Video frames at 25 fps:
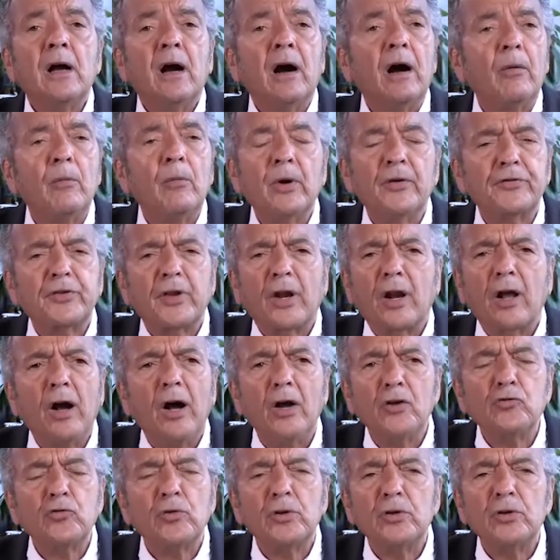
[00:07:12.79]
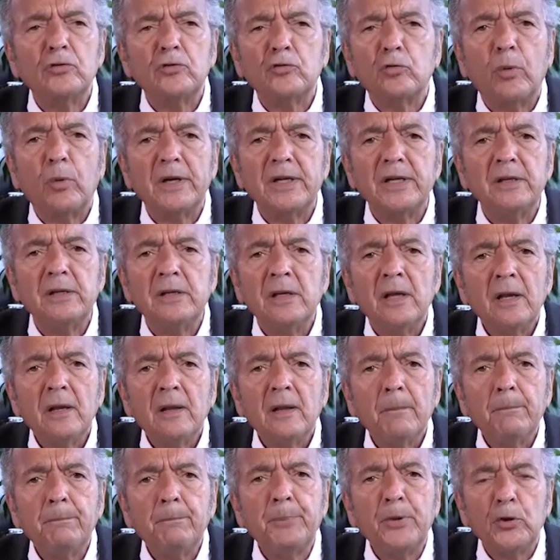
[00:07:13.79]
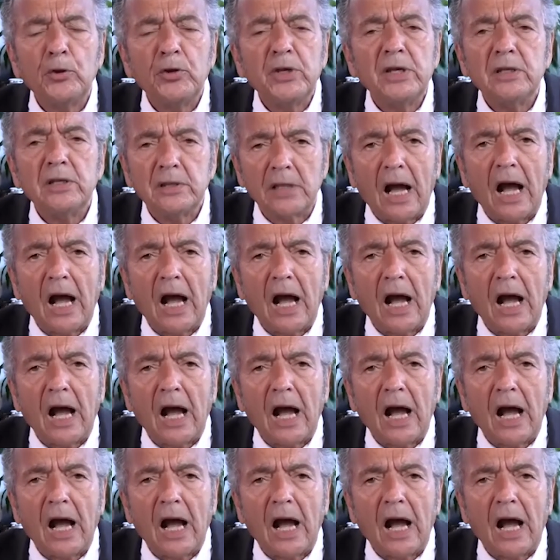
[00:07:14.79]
Was it $120 billion